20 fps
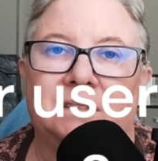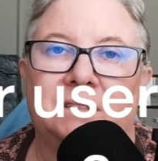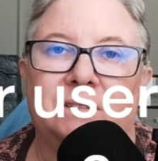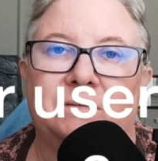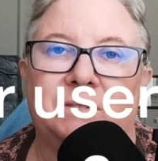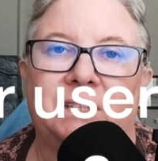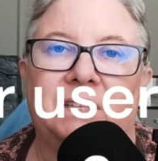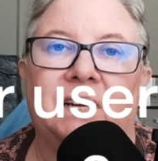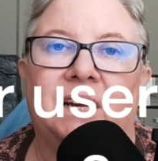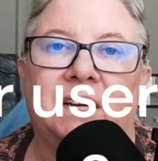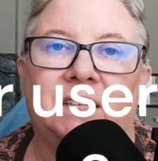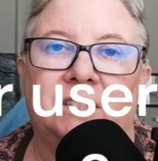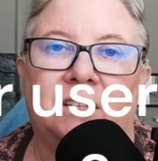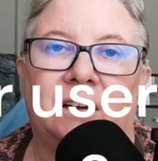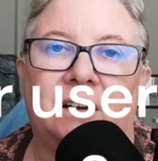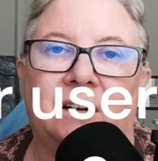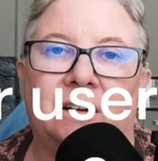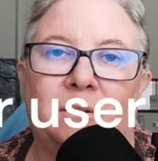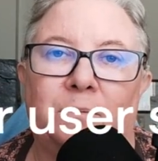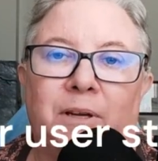Did we not
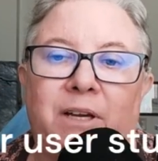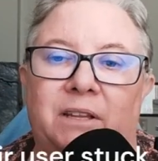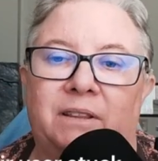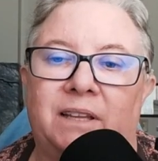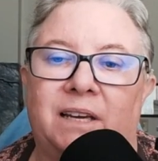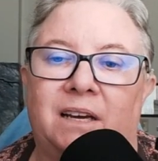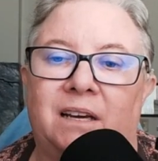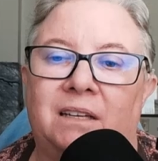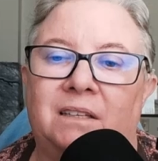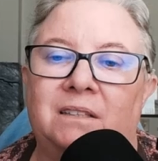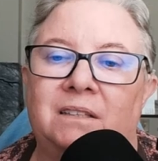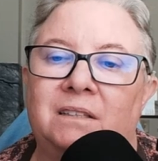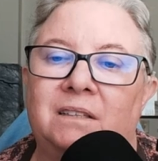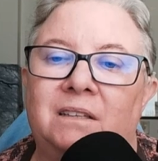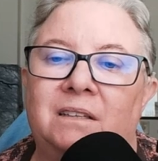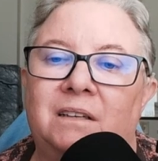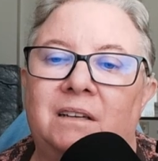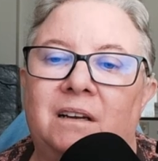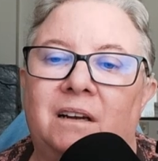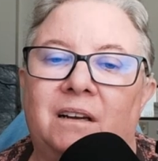talk about that?
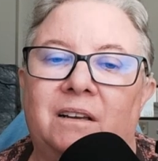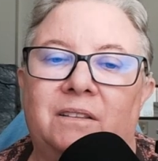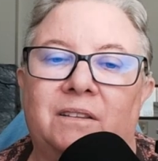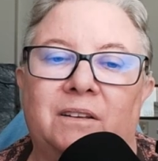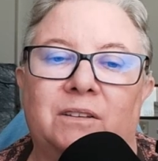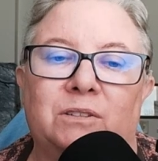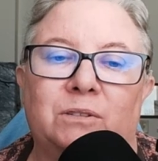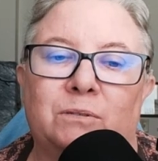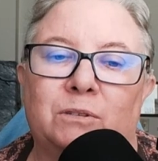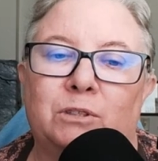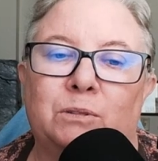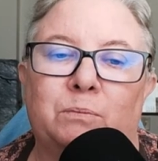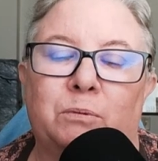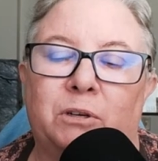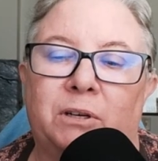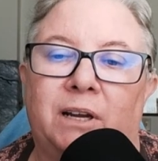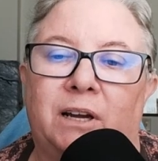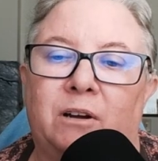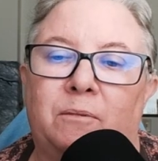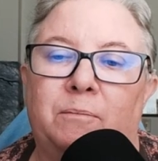This was
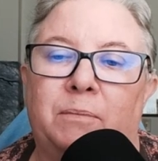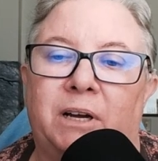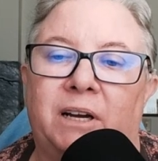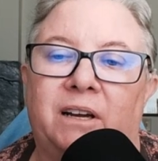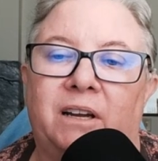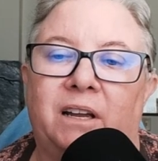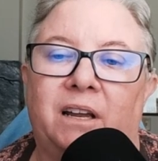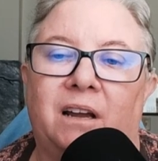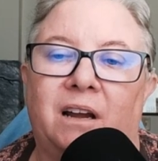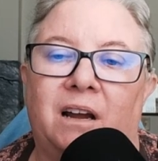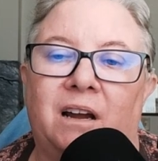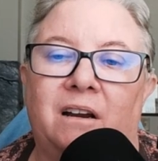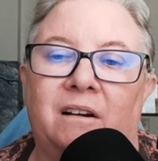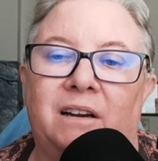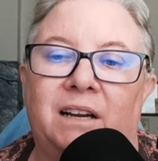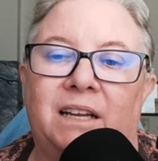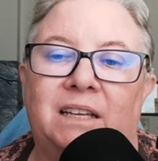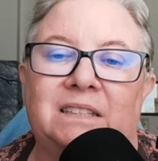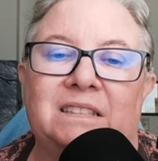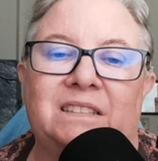put out by
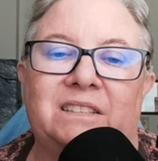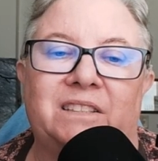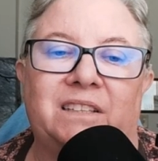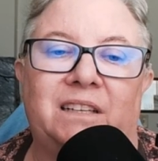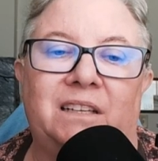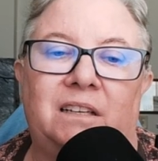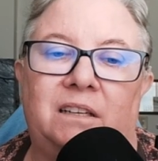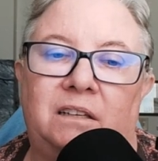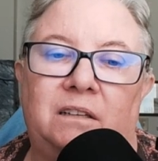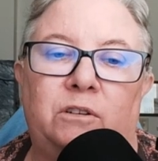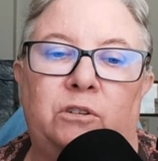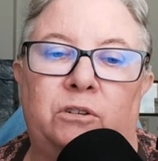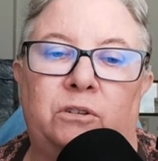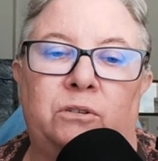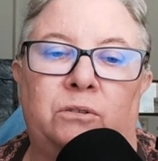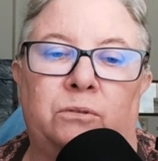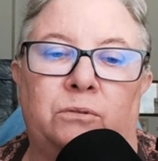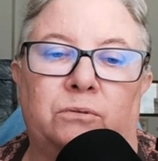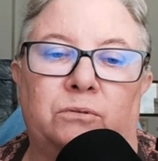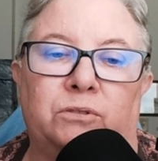RNZ
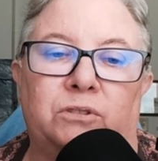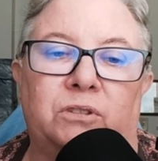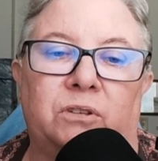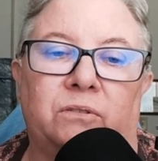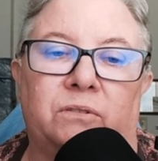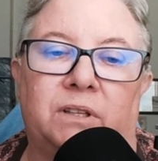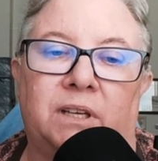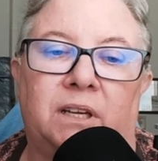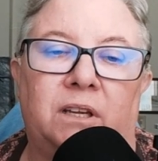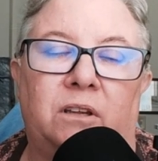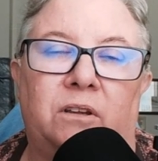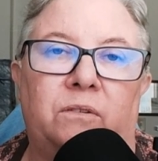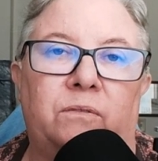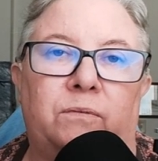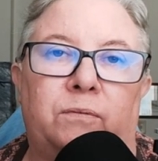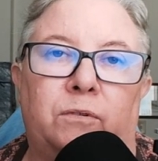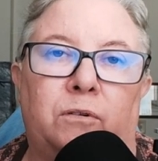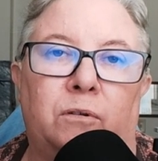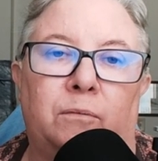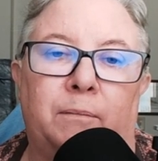News, so thank you
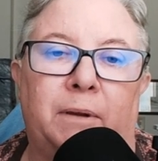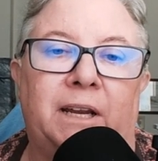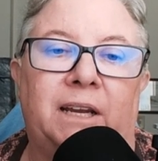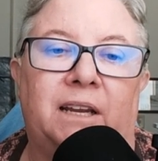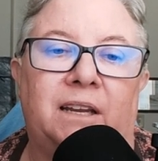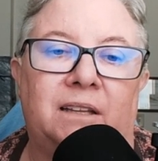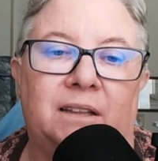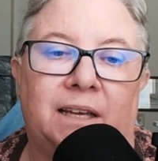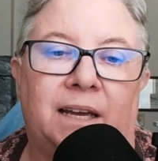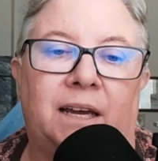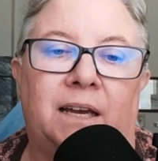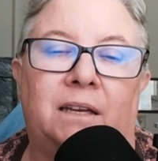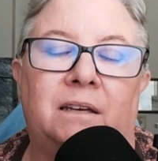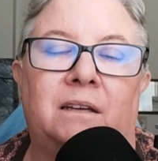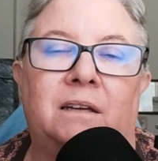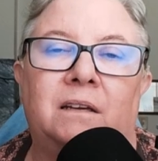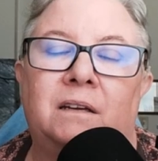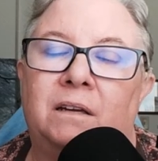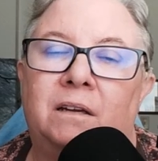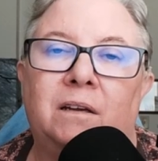for making that
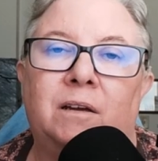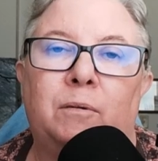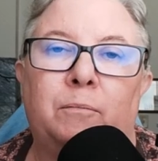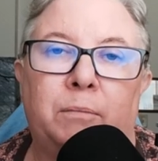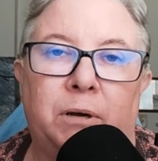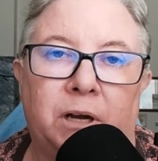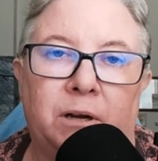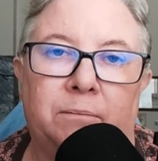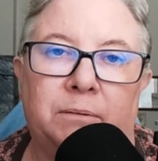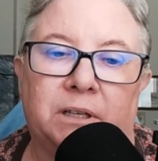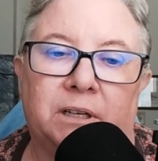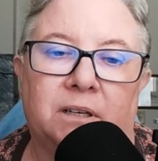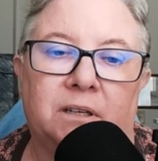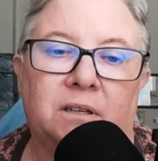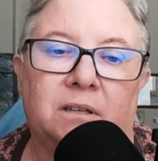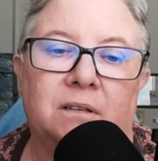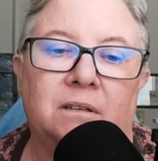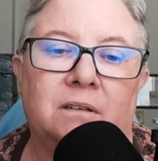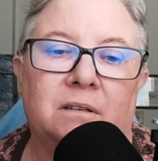public.